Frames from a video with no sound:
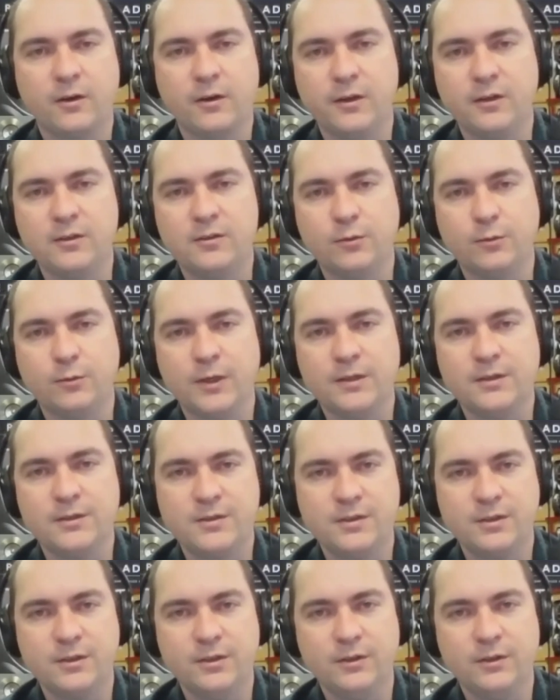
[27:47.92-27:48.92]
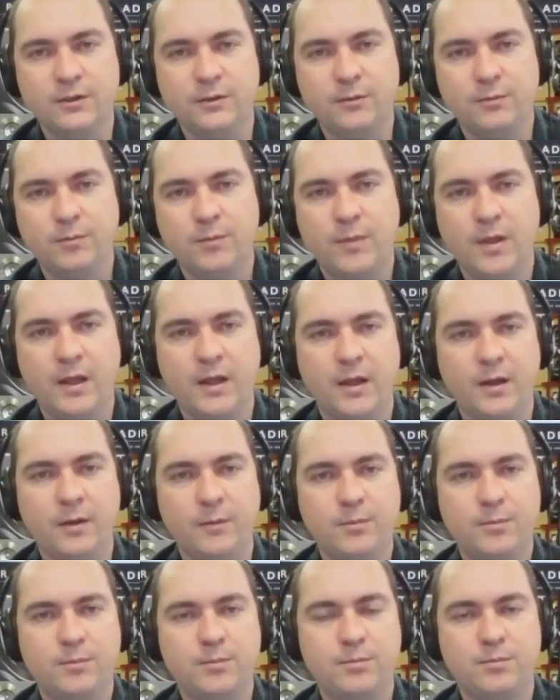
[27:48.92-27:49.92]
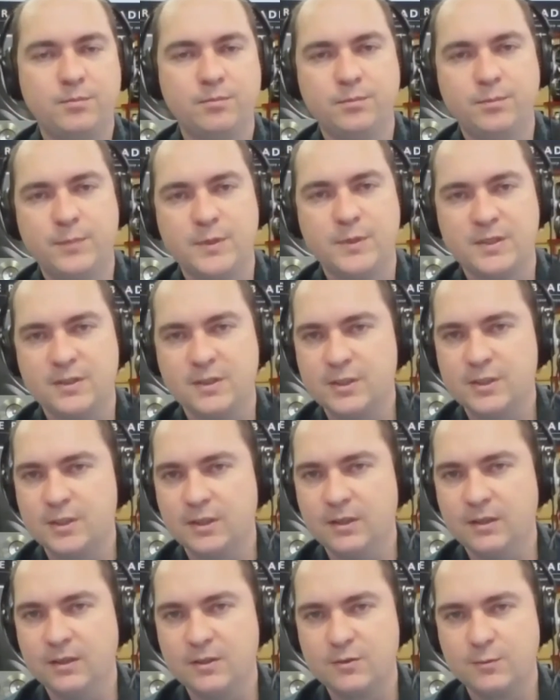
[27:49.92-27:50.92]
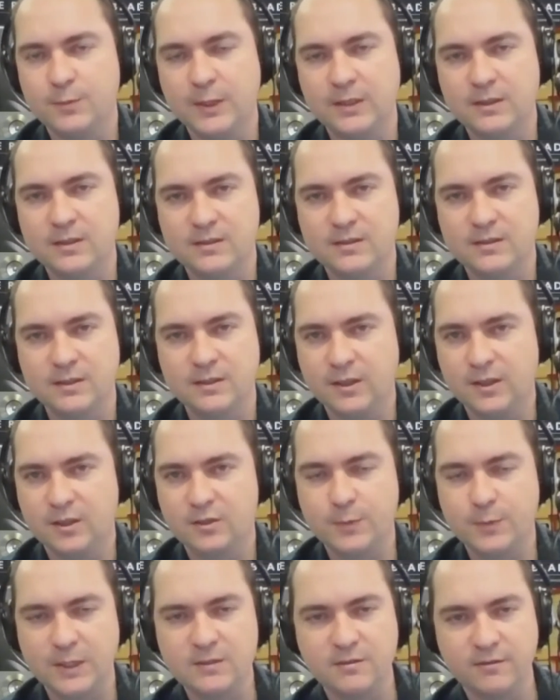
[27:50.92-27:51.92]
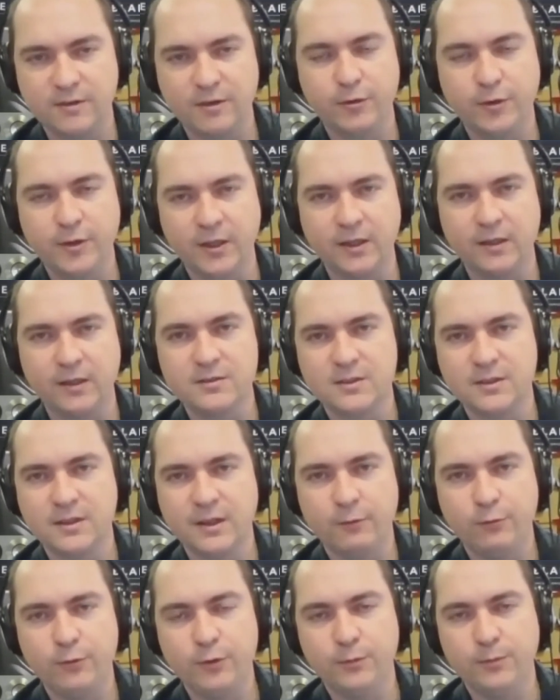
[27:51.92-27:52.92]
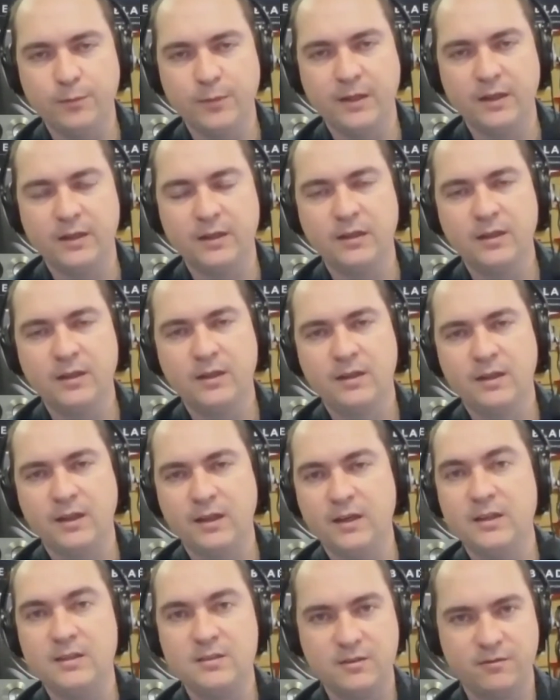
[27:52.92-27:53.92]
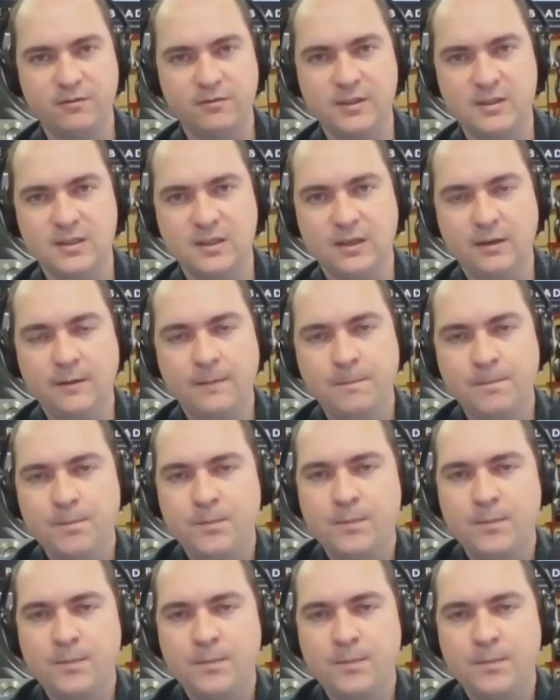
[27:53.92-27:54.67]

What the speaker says: going to want to position the speakers at the expense of everything else in their room. They need to fit in.